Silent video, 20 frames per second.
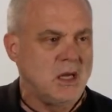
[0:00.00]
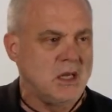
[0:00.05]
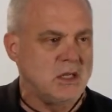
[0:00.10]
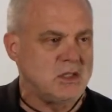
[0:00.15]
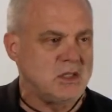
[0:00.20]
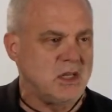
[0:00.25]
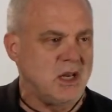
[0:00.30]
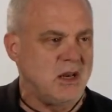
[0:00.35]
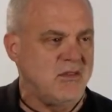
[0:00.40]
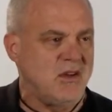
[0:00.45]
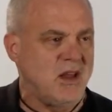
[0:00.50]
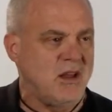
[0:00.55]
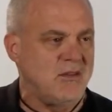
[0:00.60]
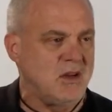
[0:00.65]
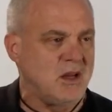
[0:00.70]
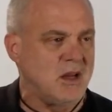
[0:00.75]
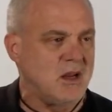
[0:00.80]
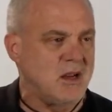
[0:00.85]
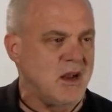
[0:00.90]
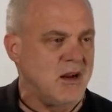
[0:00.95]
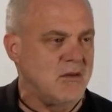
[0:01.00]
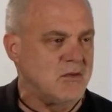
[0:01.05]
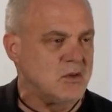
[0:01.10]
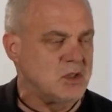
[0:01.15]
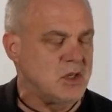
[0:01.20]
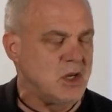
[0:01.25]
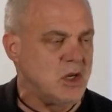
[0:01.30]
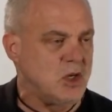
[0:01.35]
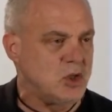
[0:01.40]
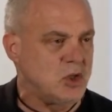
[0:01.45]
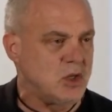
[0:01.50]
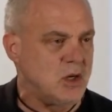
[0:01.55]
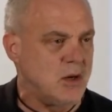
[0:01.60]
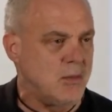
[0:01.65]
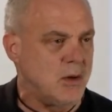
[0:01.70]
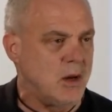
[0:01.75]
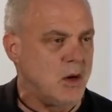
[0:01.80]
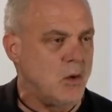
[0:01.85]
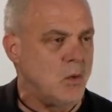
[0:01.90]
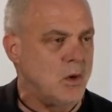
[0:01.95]
instead of having a conversation
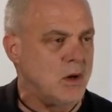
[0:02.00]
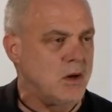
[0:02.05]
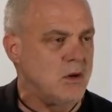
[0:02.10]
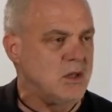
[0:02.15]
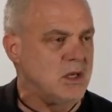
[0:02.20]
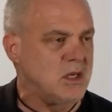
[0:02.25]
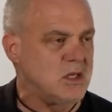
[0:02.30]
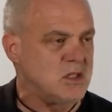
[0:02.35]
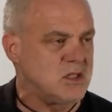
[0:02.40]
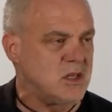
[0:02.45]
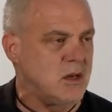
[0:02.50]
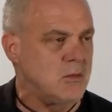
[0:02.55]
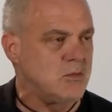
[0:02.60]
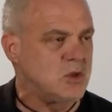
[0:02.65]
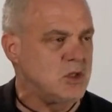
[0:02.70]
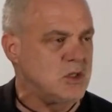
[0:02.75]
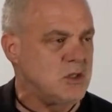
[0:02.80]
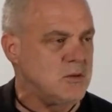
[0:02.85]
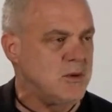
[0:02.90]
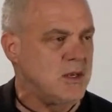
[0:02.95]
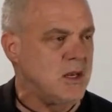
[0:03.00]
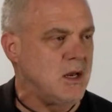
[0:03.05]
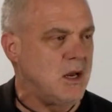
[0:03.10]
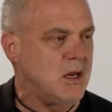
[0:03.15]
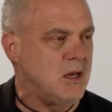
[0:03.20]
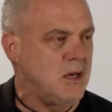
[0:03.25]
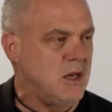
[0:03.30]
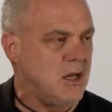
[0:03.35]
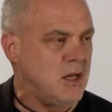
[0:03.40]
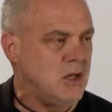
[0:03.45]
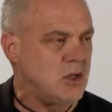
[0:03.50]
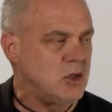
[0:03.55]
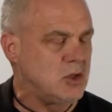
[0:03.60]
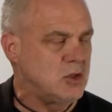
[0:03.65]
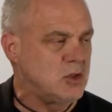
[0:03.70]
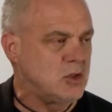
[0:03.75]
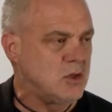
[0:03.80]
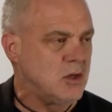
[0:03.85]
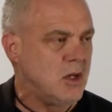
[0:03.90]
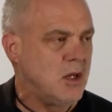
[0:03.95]
about what are the assumptions behind
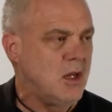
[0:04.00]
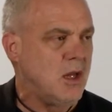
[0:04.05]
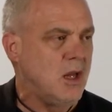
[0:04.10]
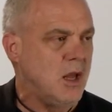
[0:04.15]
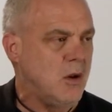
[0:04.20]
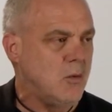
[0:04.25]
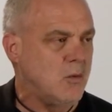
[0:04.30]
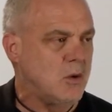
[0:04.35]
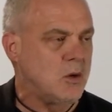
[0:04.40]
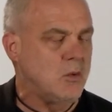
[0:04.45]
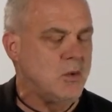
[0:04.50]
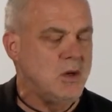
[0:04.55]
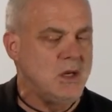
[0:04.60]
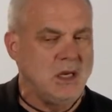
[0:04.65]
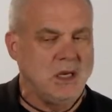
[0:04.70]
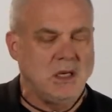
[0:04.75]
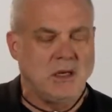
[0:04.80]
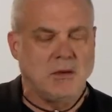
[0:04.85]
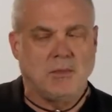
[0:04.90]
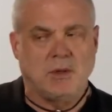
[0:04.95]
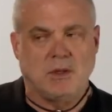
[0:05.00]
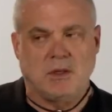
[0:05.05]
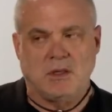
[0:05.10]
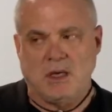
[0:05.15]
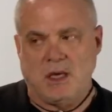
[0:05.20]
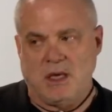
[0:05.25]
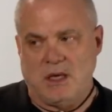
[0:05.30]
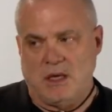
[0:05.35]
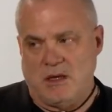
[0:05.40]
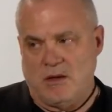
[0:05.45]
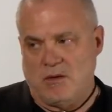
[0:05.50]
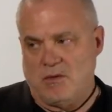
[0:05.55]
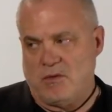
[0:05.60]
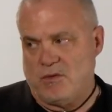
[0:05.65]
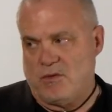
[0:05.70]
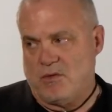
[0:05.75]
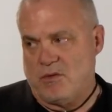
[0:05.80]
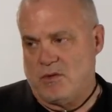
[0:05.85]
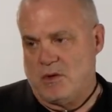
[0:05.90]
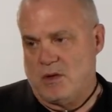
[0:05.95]
each and what do we need to believe
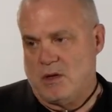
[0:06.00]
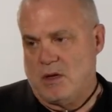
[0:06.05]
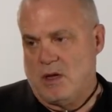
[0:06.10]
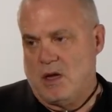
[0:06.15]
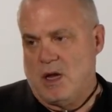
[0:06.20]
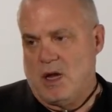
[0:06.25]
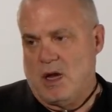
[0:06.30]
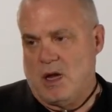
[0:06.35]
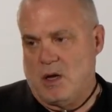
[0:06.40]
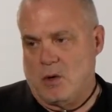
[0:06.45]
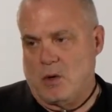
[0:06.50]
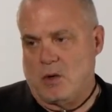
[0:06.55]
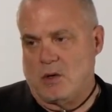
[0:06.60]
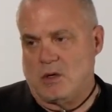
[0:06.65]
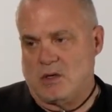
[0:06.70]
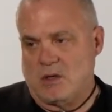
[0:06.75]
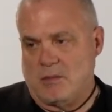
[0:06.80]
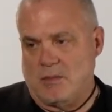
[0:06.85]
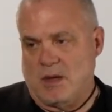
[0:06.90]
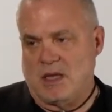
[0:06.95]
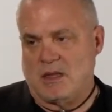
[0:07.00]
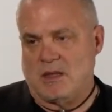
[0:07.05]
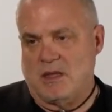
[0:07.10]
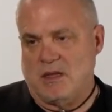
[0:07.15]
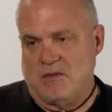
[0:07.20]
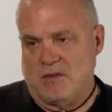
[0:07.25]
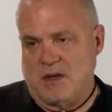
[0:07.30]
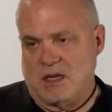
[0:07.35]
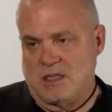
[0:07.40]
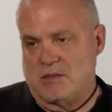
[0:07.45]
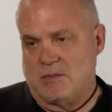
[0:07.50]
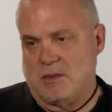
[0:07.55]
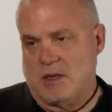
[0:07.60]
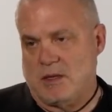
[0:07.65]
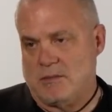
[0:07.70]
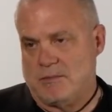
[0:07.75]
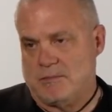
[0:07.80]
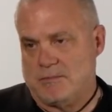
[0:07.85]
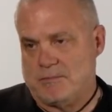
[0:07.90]
in order to make the investment.